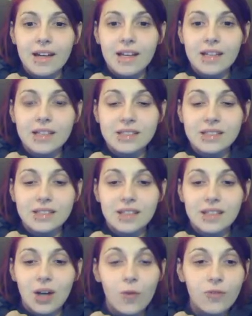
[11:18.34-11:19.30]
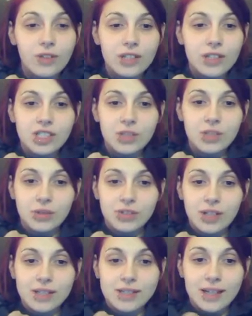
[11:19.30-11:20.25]
And hopefully she
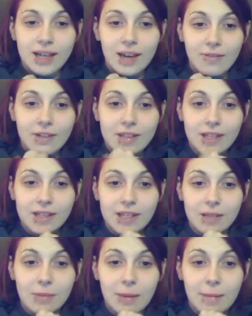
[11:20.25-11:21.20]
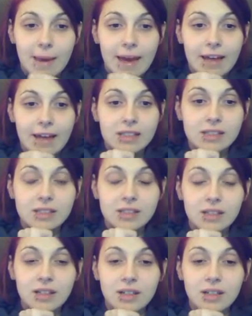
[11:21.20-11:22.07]
won't try to take everything that the baby has,